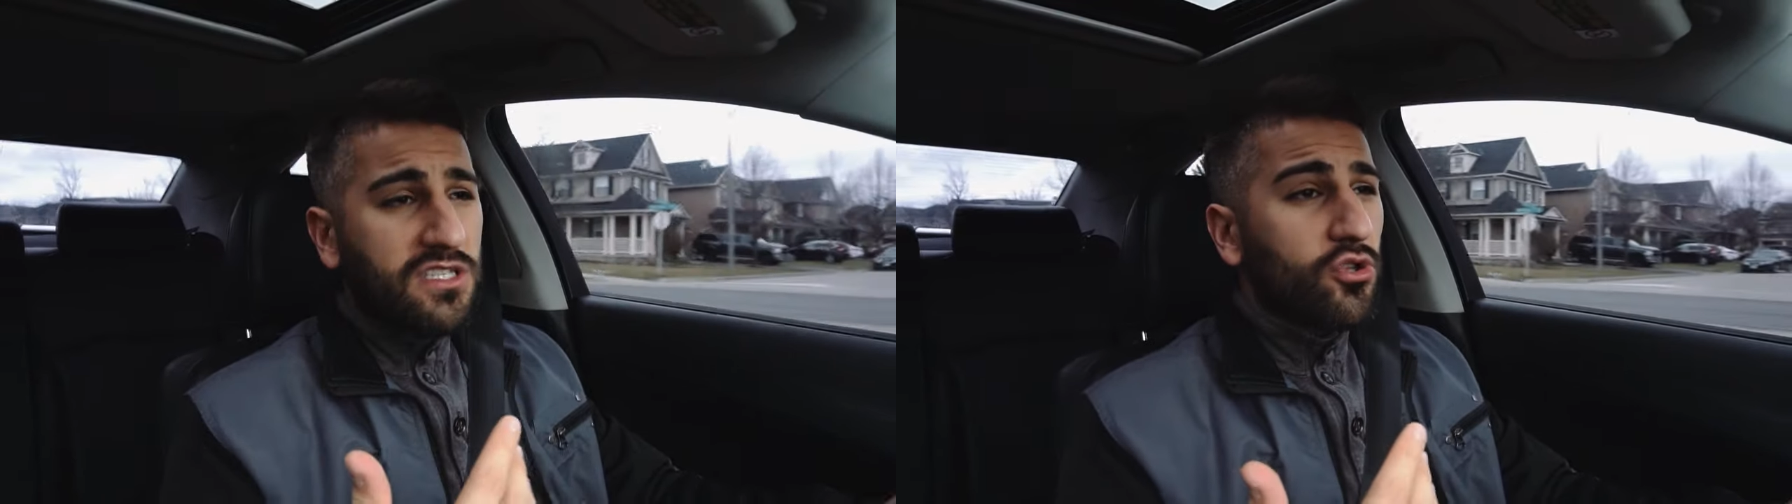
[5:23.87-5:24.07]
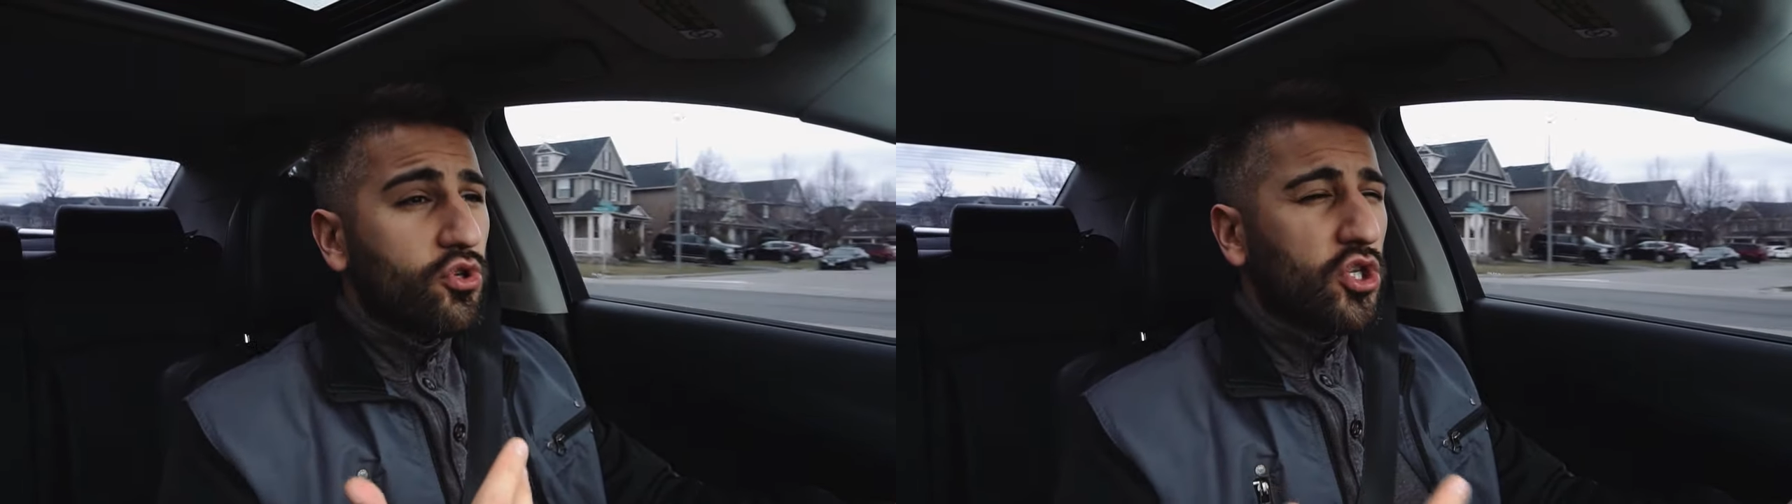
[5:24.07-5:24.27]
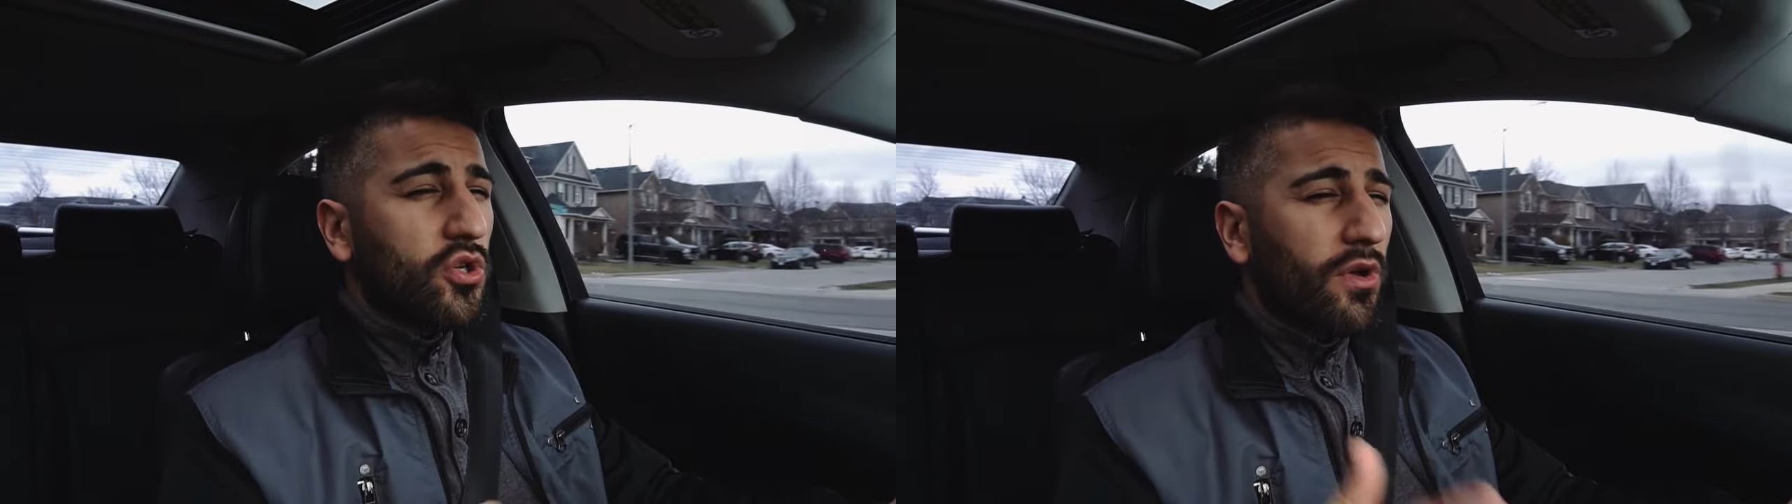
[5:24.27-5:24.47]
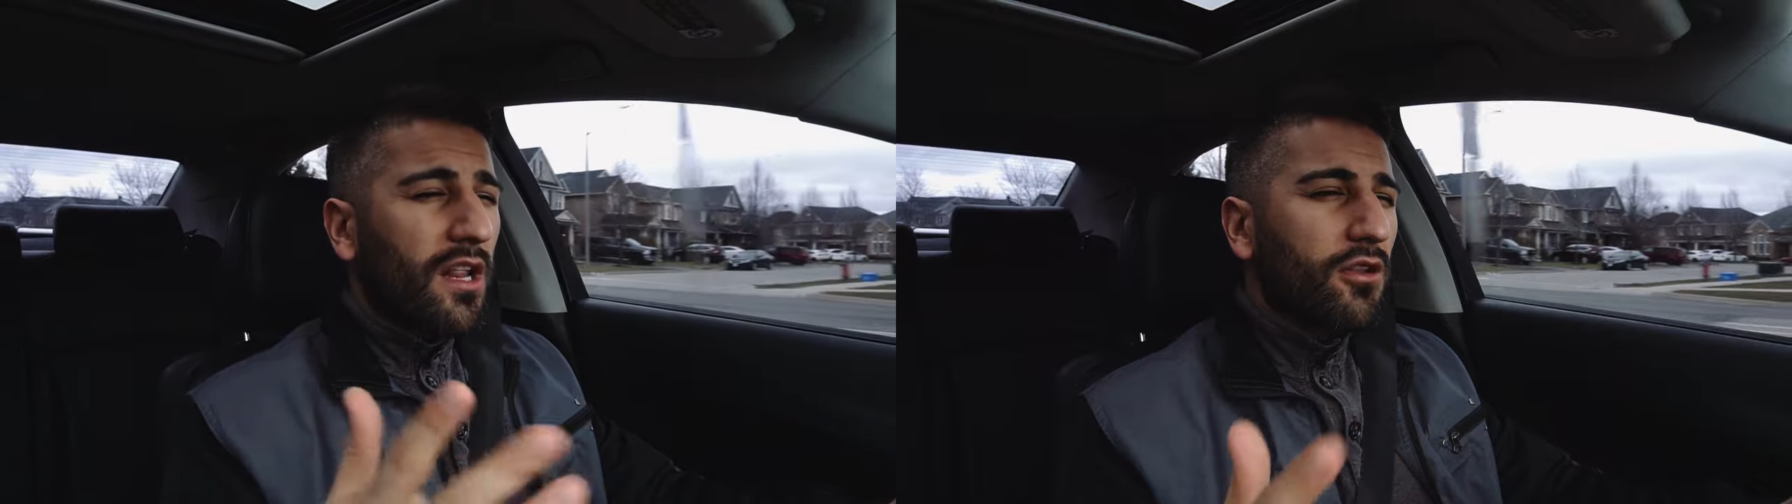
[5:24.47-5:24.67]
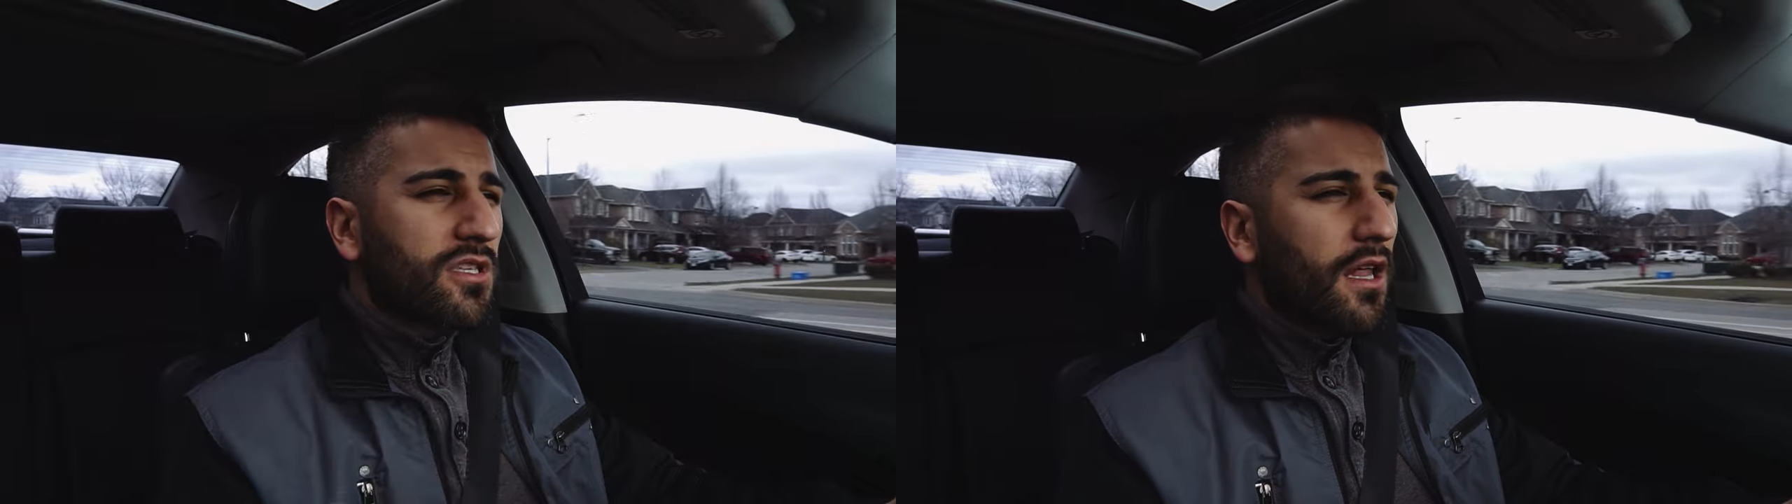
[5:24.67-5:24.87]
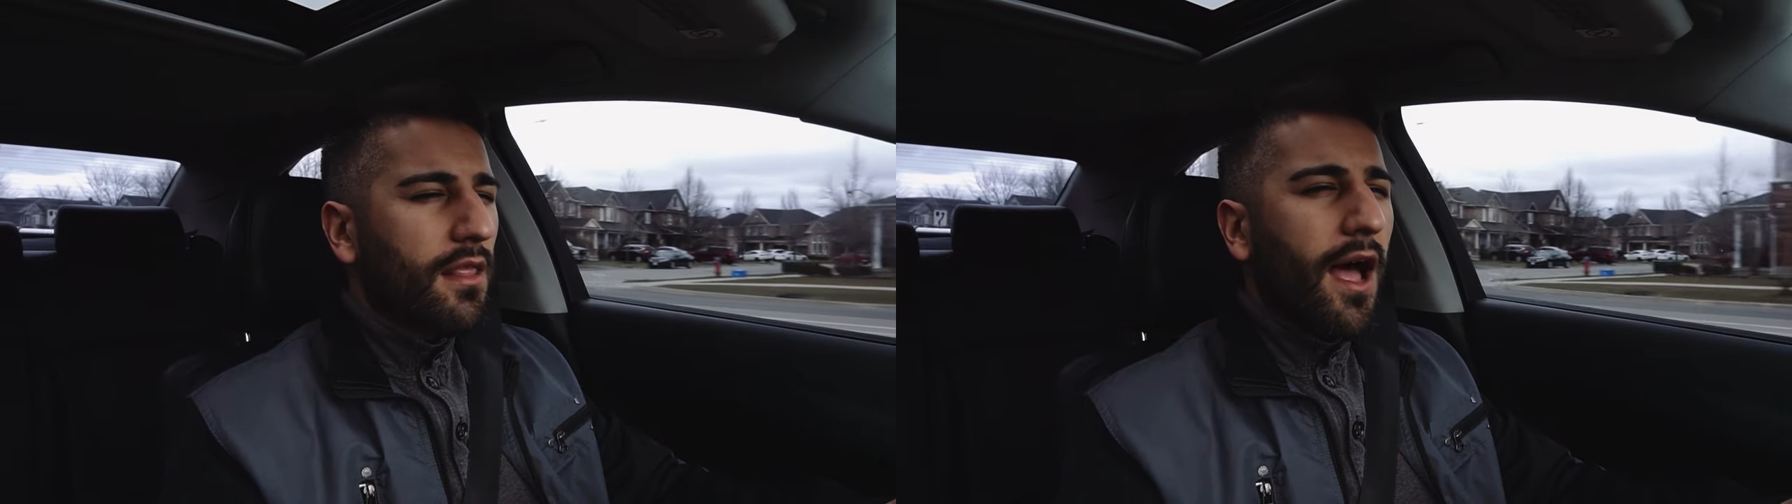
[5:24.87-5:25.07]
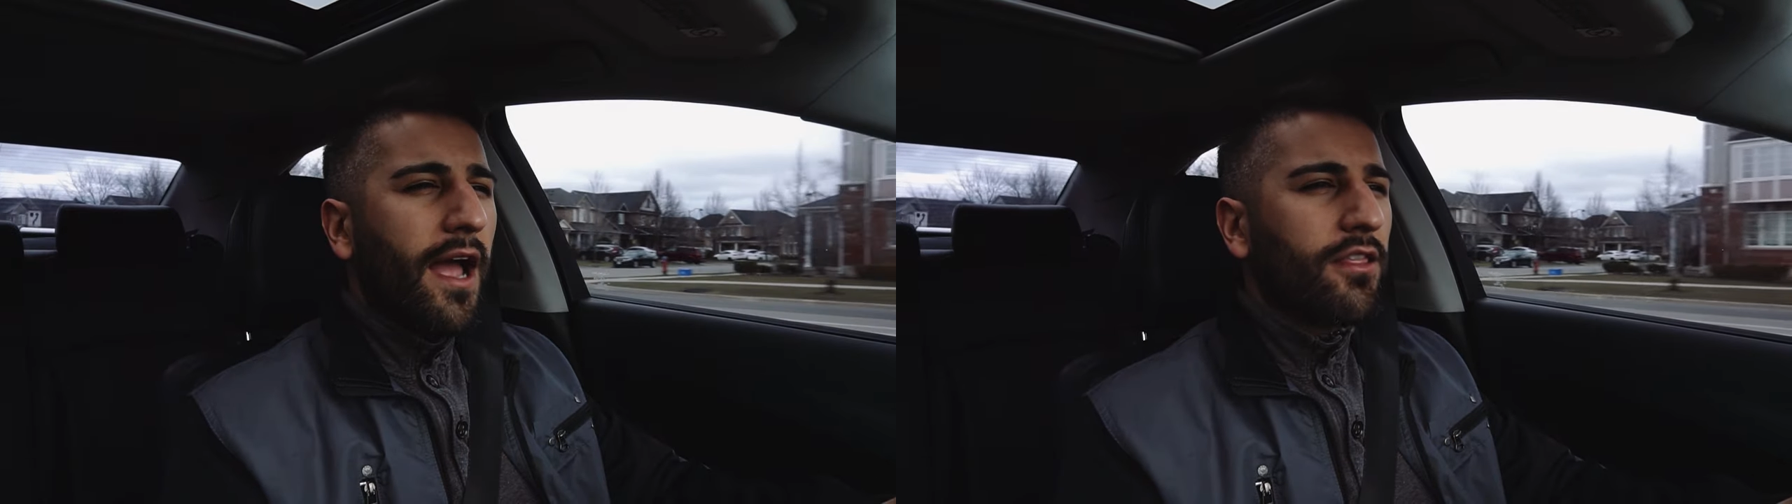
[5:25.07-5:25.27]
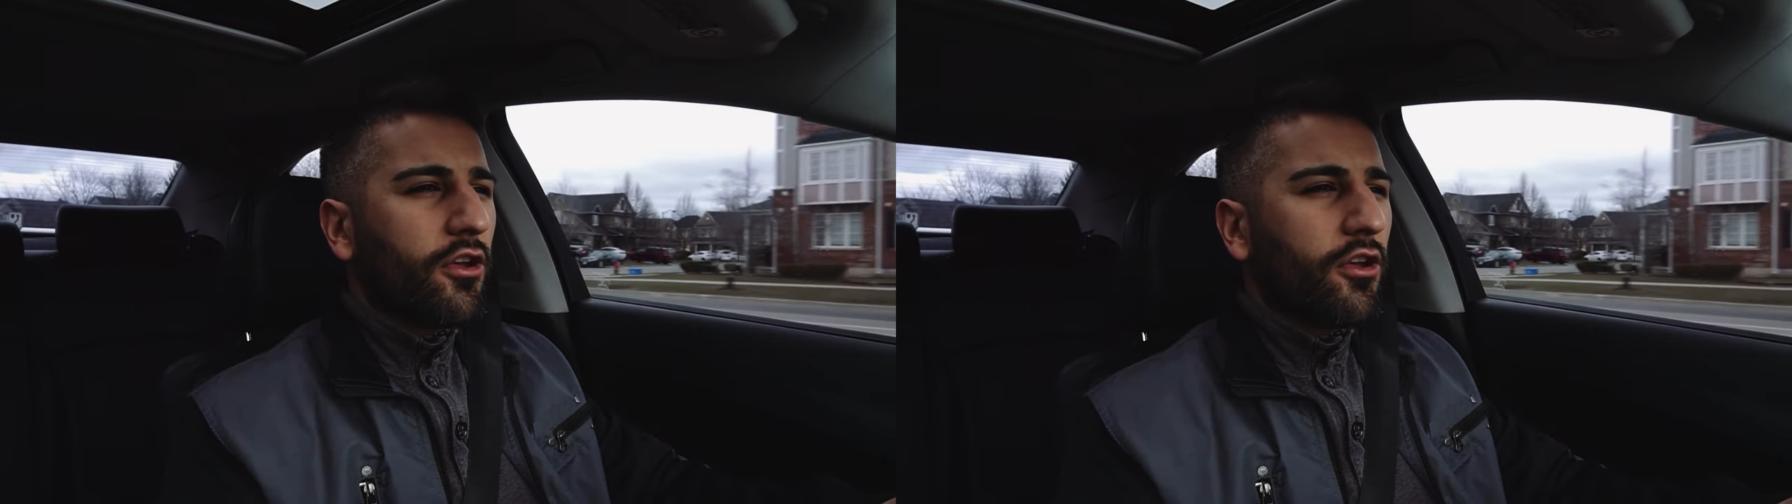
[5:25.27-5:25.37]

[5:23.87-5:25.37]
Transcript: solution to it. I looked online.